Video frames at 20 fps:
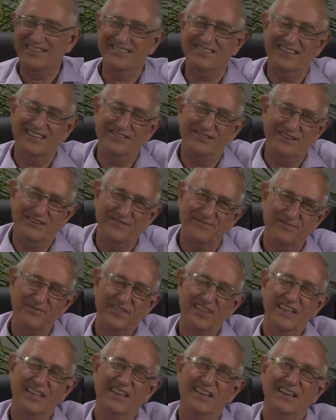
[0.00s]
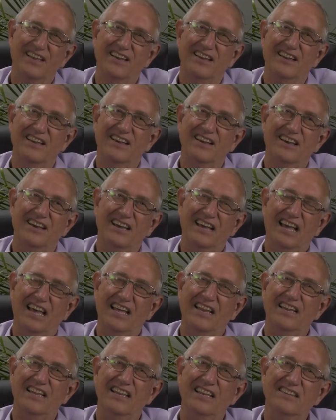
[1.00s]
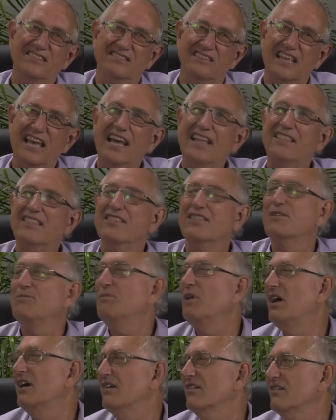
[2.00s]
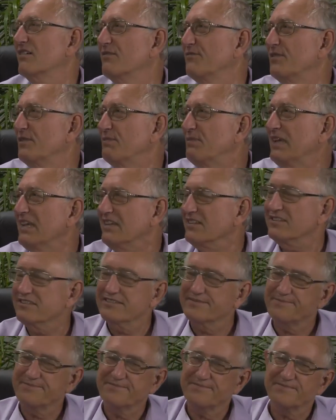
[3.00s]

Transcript: etc. And is that the mark of the beast?